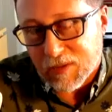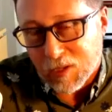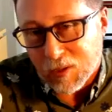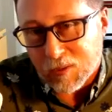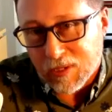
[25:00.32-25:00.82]
it
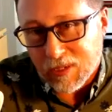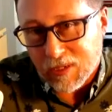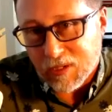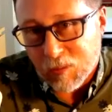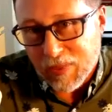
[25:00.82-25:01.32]
alone and
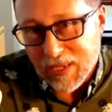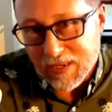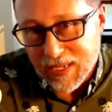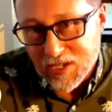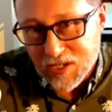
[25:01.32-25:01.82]
you don't pay
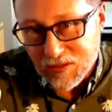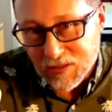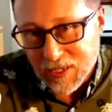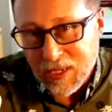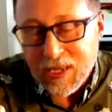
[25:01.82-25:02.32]
attention to
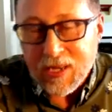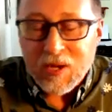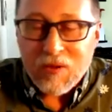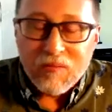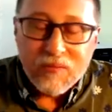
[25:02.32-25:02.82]
it,
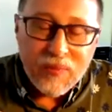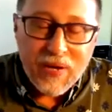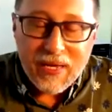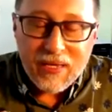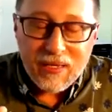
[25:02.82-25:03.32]

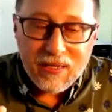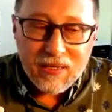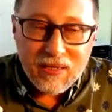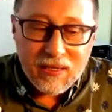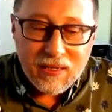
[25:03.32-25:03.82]
but
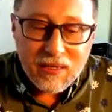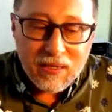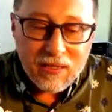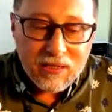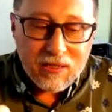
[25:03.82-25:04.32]

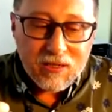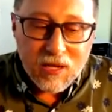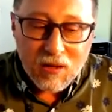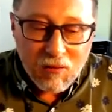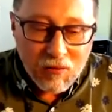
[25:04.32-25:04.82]
you're
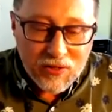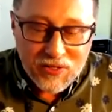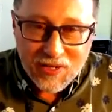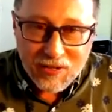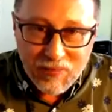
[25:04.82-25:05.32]
not always
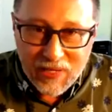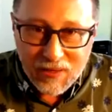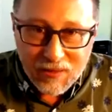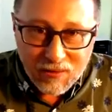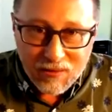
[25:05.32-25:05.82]
going to be
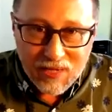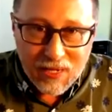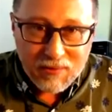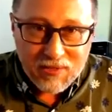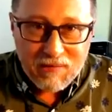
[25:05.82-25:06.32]
there all the time,
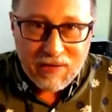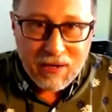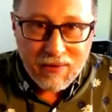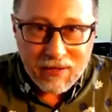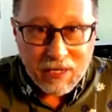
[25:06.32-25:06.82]
because every now
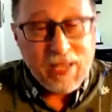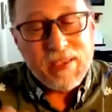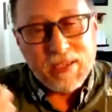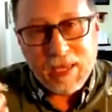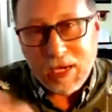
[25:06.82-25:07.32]
and then, oh,
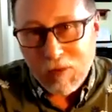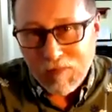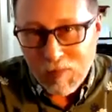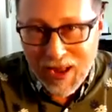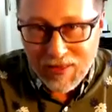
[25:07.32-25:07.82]
you're going to go
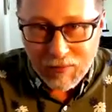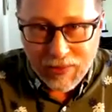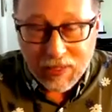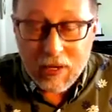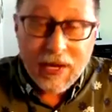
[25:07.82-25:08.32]
for a bathroom
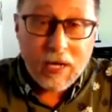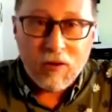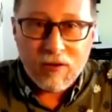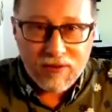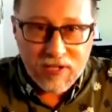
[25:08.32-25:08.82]
break. Oh, I got to go
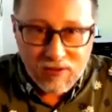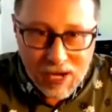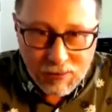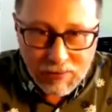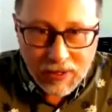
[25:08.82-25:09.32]
to the fridge to
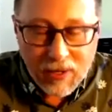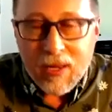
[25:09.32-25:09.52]
grab a beer.